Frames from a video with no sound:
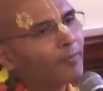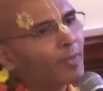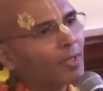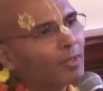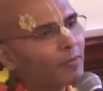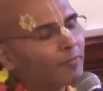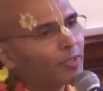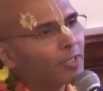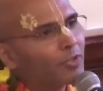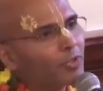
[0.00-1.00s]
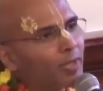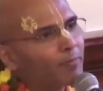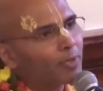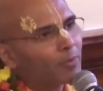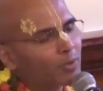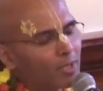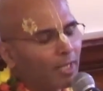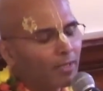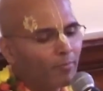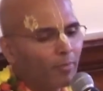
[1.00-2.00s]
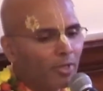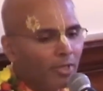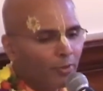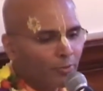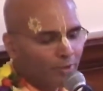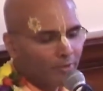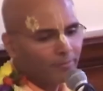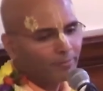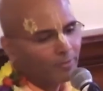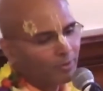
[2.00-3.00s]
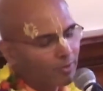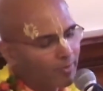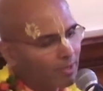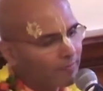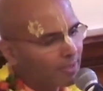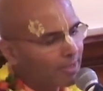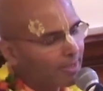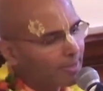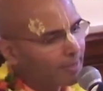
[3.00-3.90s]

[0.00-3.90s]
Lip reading: The first chapter was like a prelude to the Bhagavad Gita.